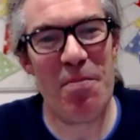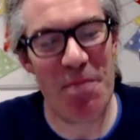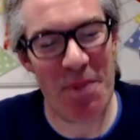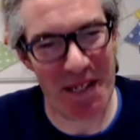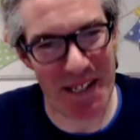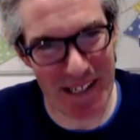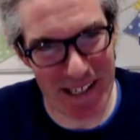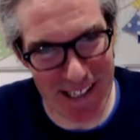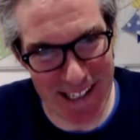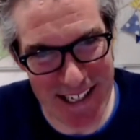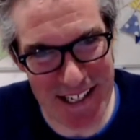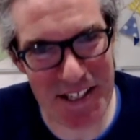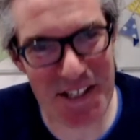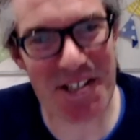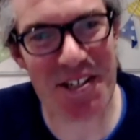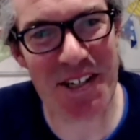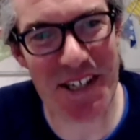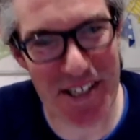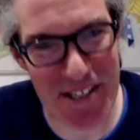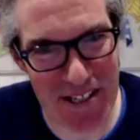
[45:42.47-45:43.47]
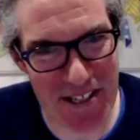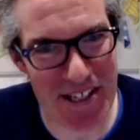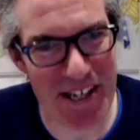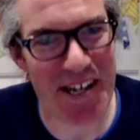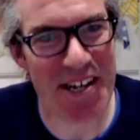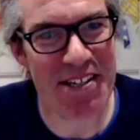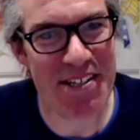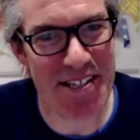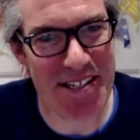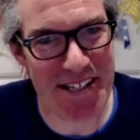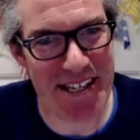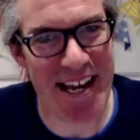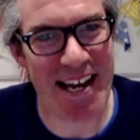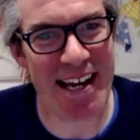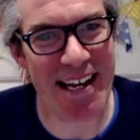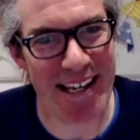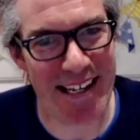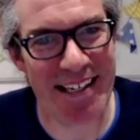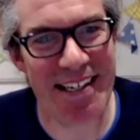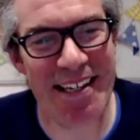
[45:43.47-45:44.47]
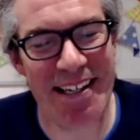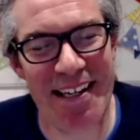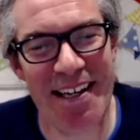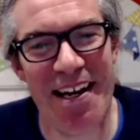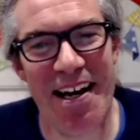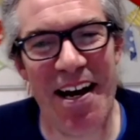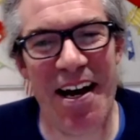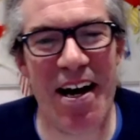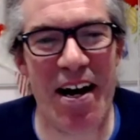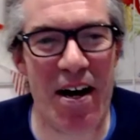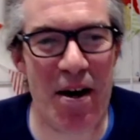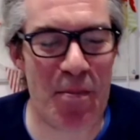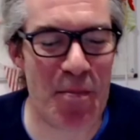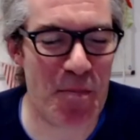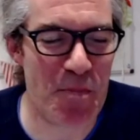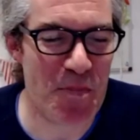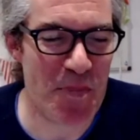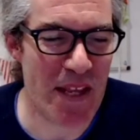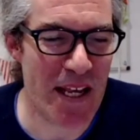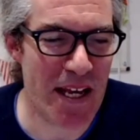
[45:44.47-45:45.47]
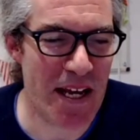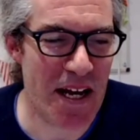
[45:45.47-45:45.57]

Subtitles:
But at least you can start to say, well,